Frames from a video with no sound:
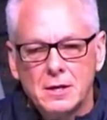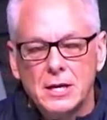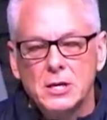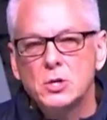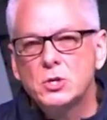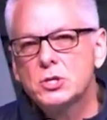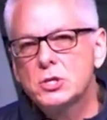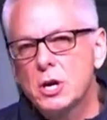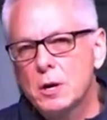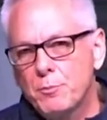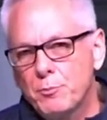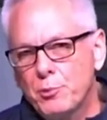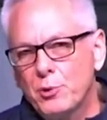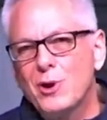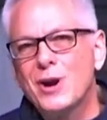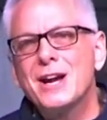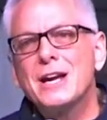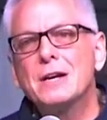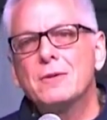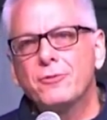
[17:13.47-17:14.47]
you start
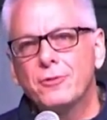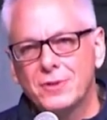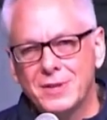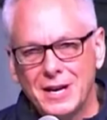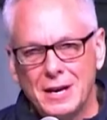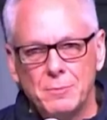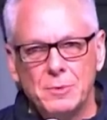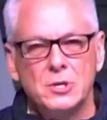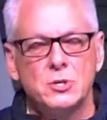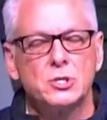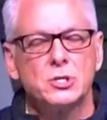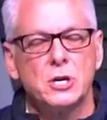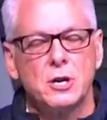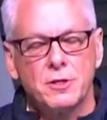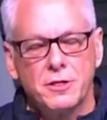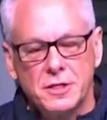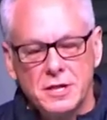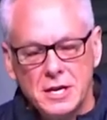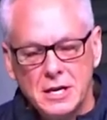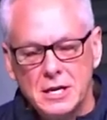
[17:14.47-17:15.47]
praying for them, you
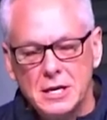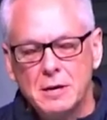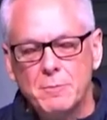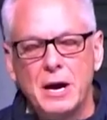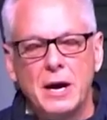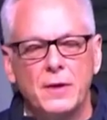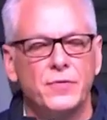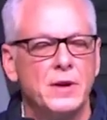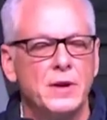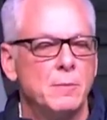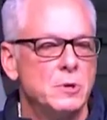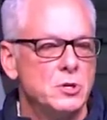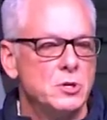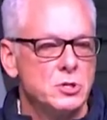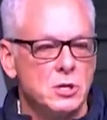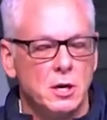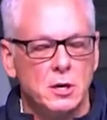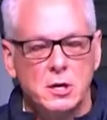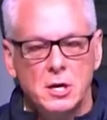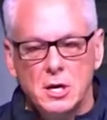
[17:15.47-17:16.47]
start thinking about them, you
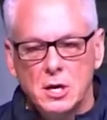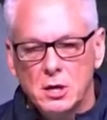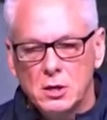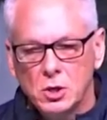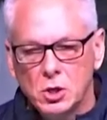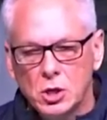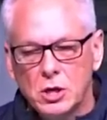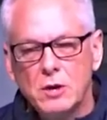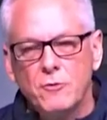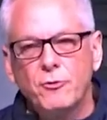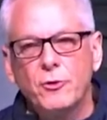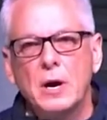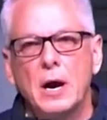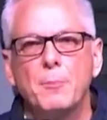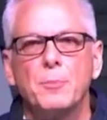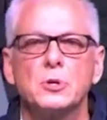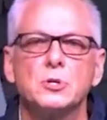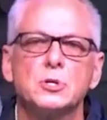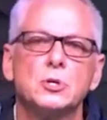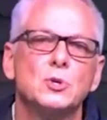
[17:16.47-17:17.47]
start looking for
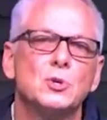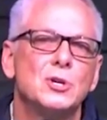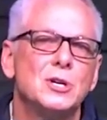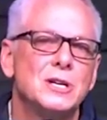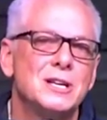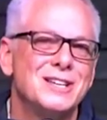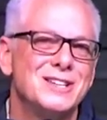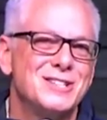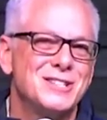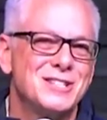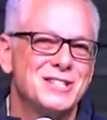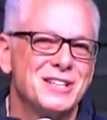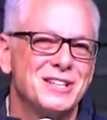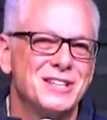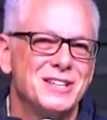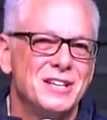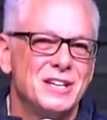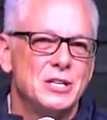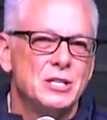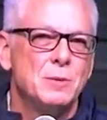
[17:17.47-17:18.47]
opportunities
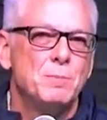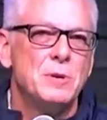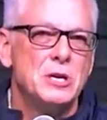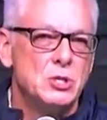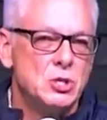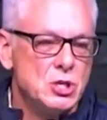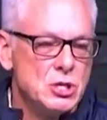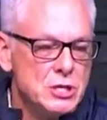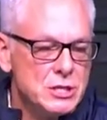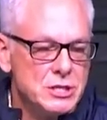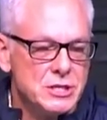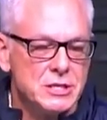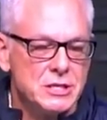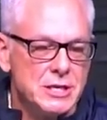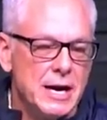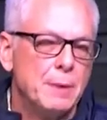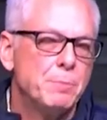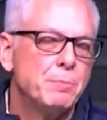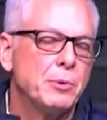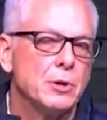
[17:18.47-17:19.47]
to be Jesus
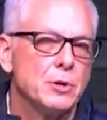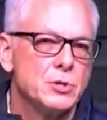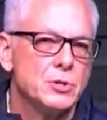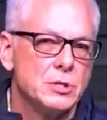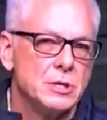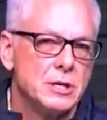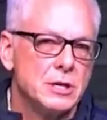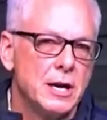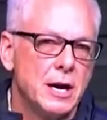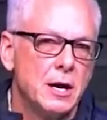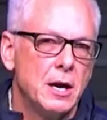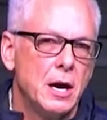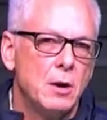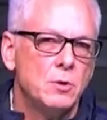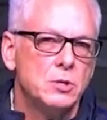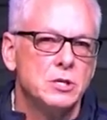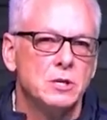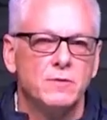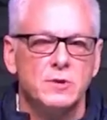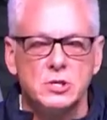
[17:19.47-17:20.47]
to that person. And I
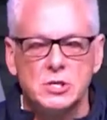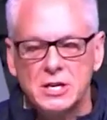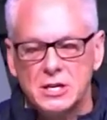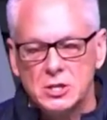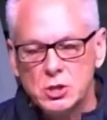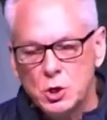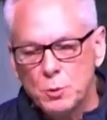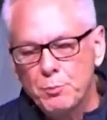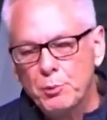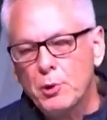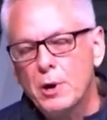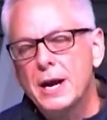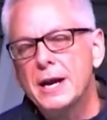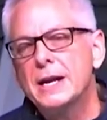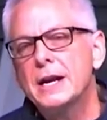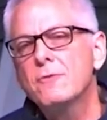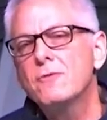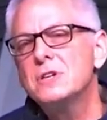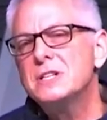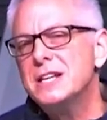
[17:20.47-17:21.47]
want you to envision that as you're
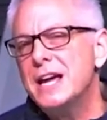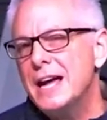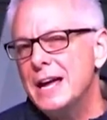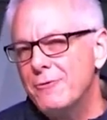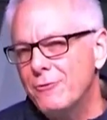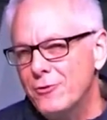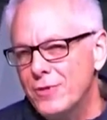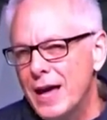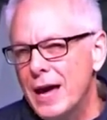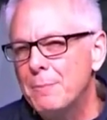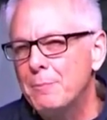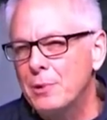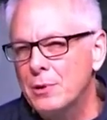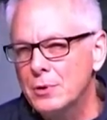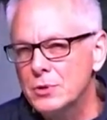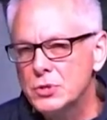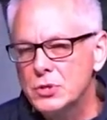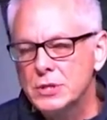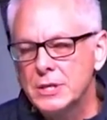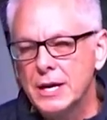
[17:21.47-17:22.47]
praying every day for that
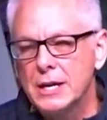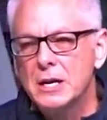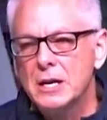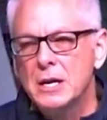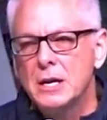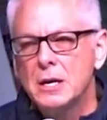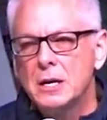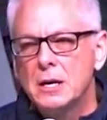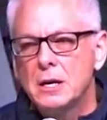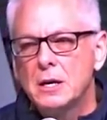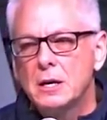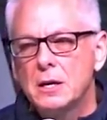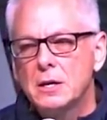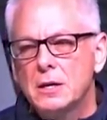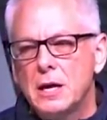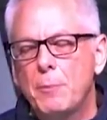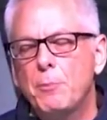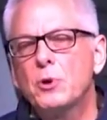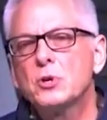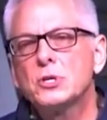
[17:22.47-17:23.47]
person,
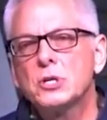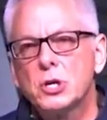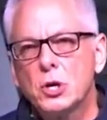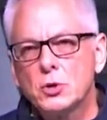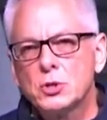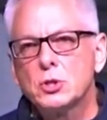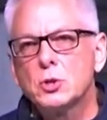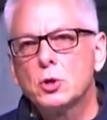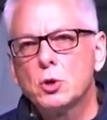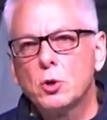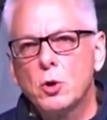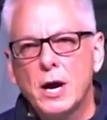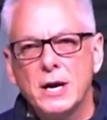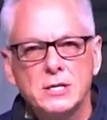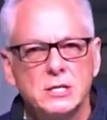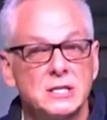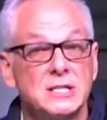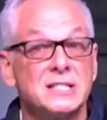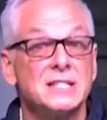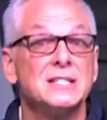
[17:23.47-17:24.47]
that person goes through a
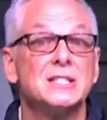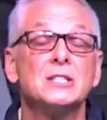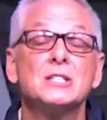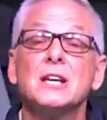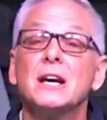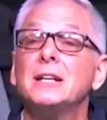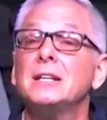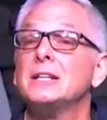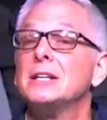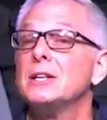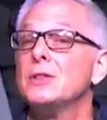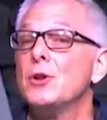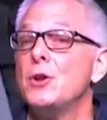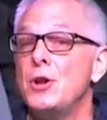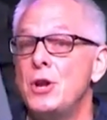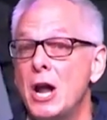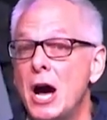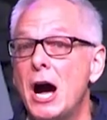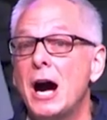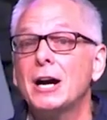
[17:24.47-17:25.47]
crisis and suddenly the
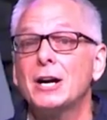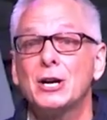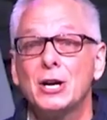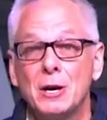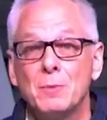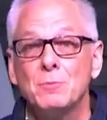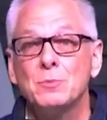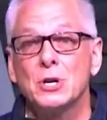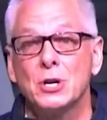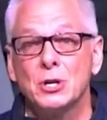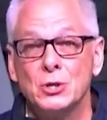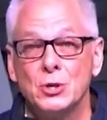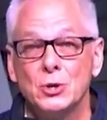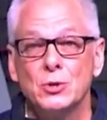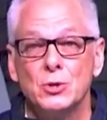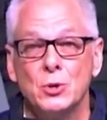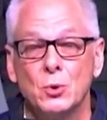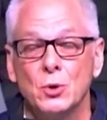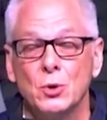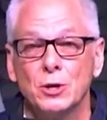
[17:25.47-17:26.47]
knock comes on your
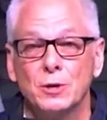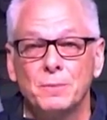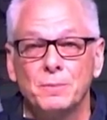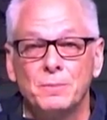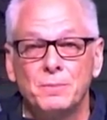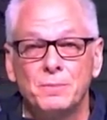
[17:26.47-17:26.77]
door.